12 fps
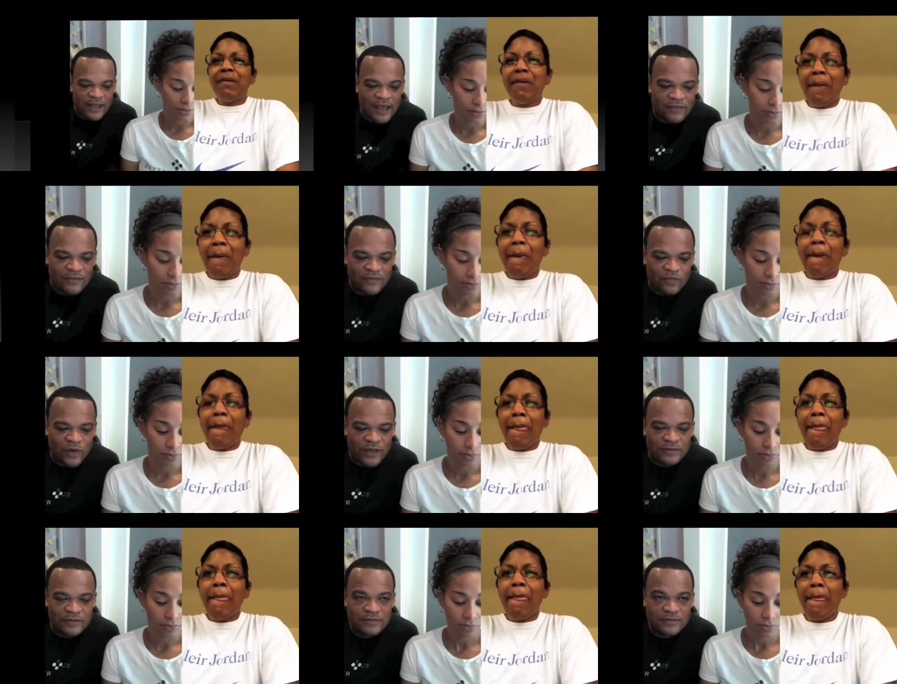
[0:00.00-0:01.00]
Speaker 1: at
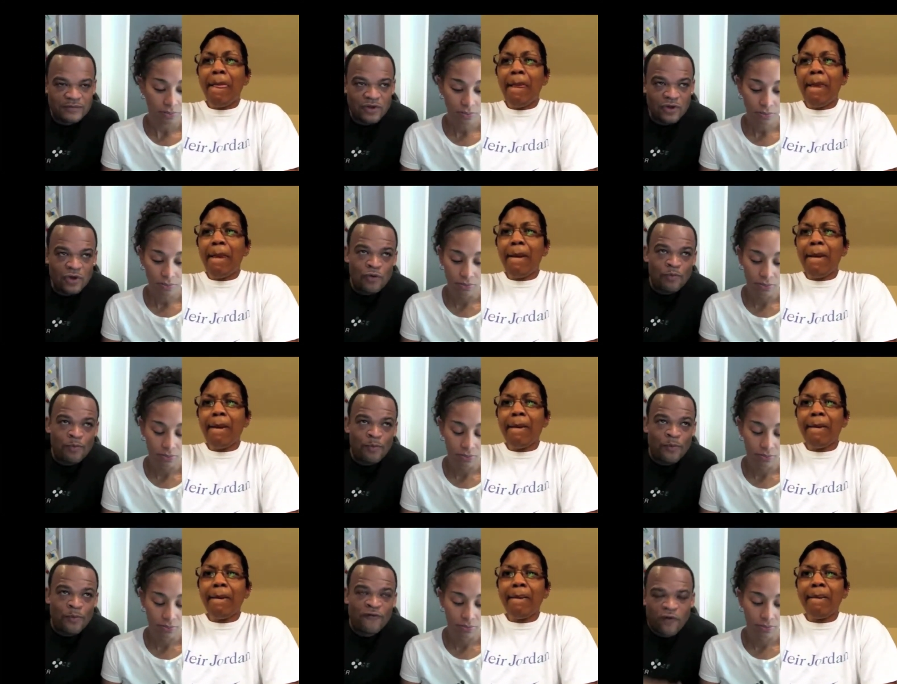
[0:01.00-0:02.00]
well,
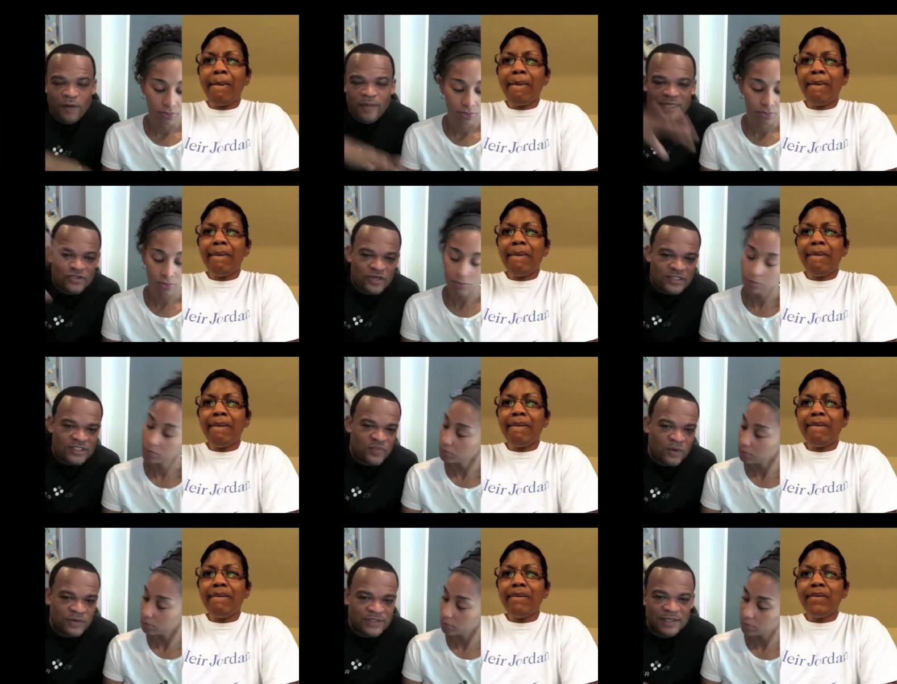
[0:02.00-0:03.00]
before Better Choices,
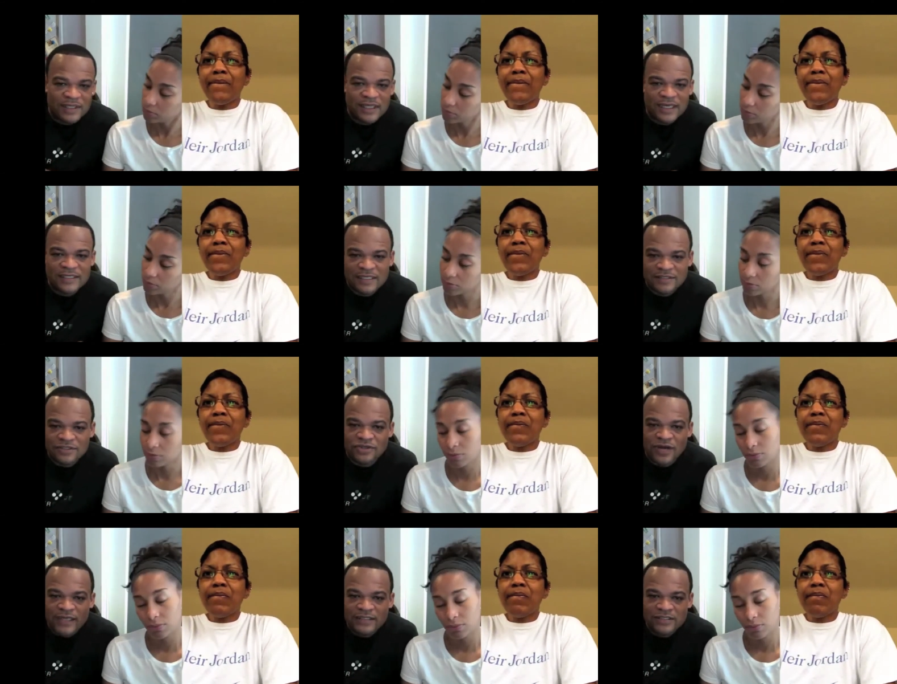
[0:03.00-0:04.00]
what were some of the things that you
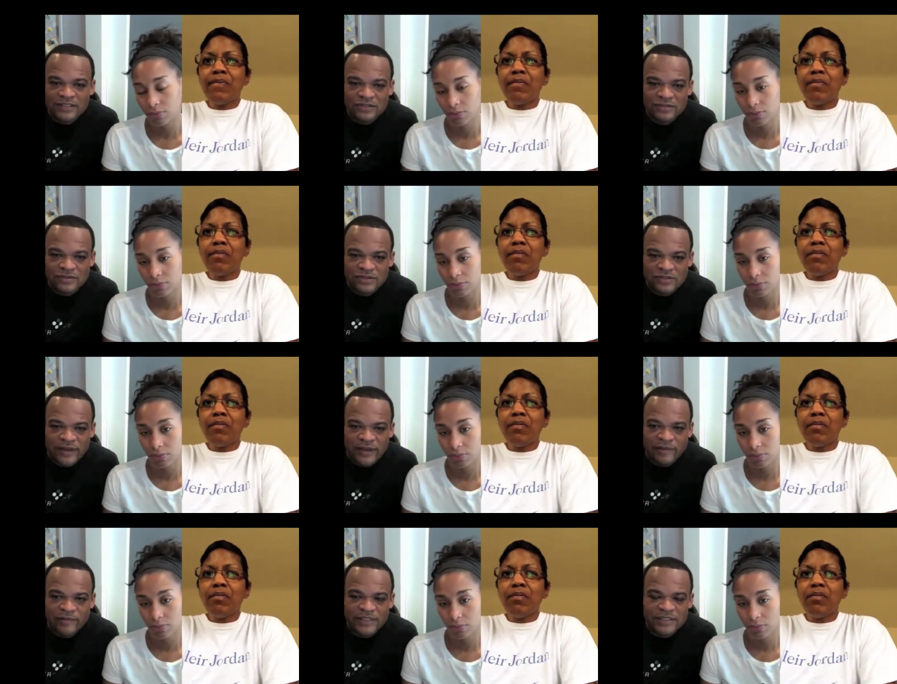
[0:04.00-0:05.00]
tried to to
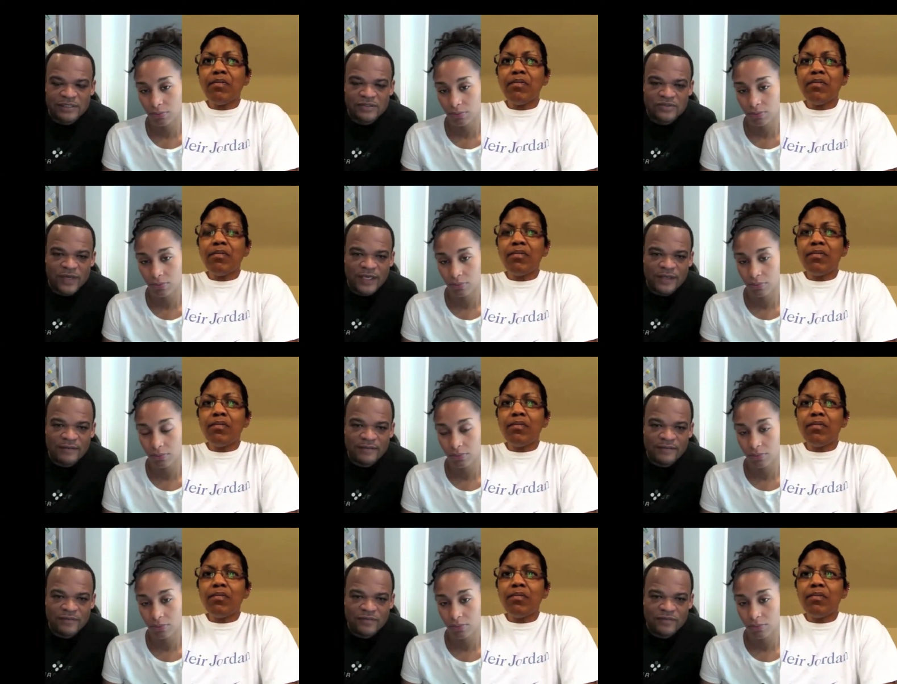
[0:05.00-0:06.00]
implement to lose weight?
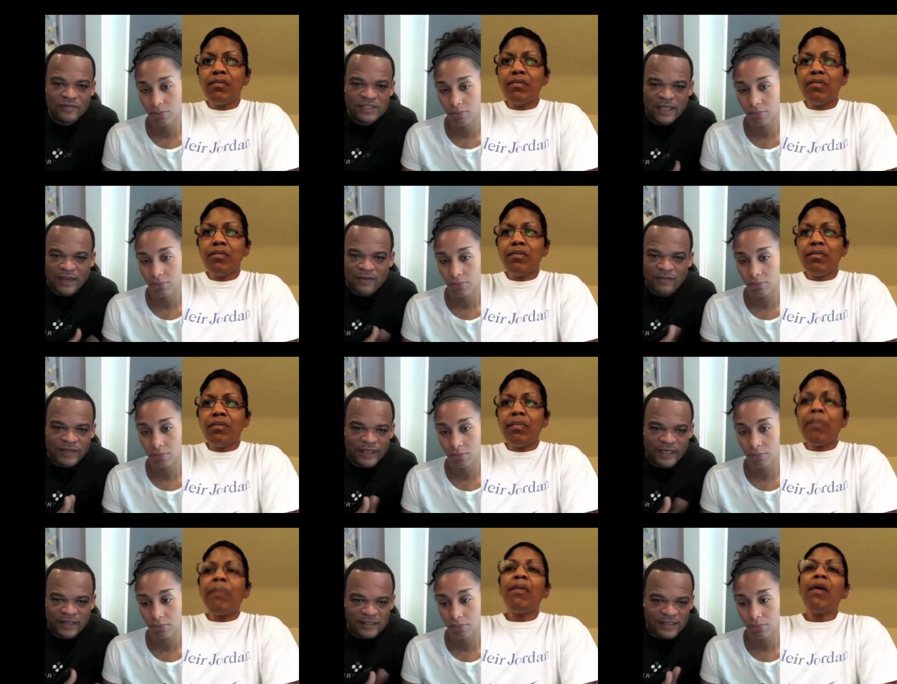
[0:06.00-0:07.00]
Was it like
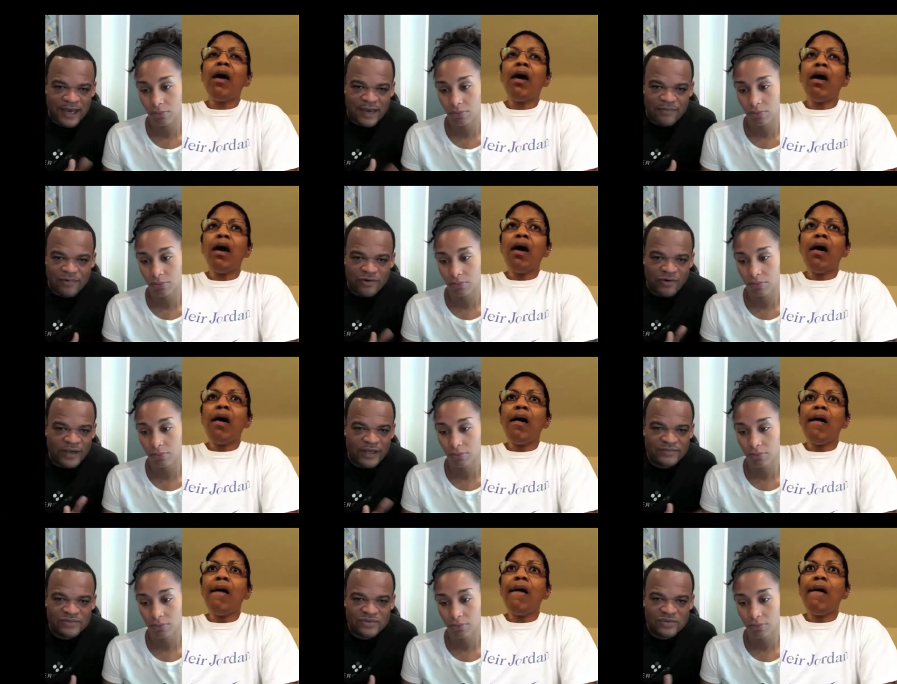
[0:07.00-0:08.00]
any other diet
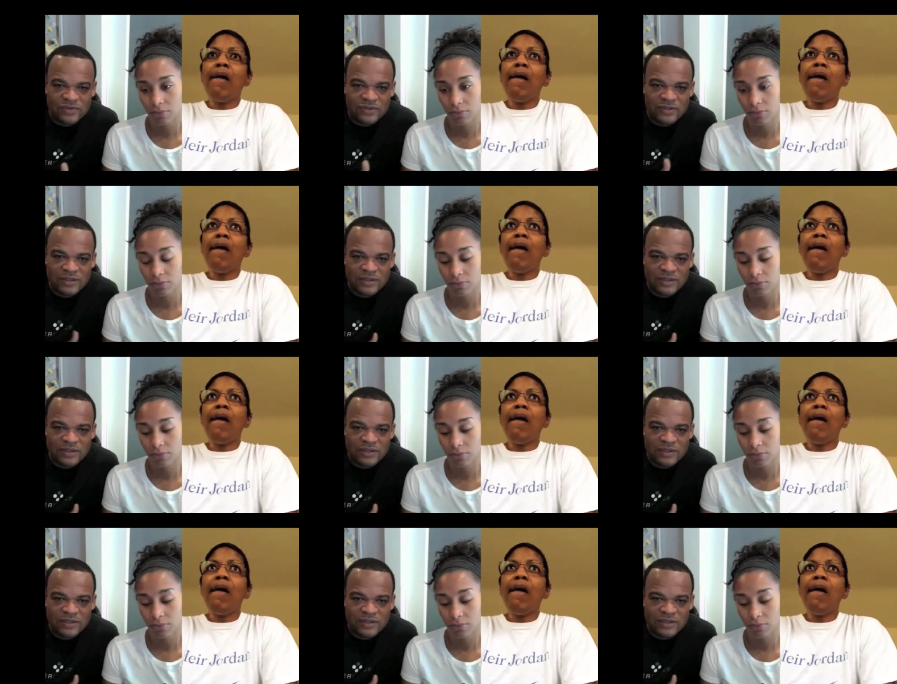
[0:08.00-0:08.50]
programs or?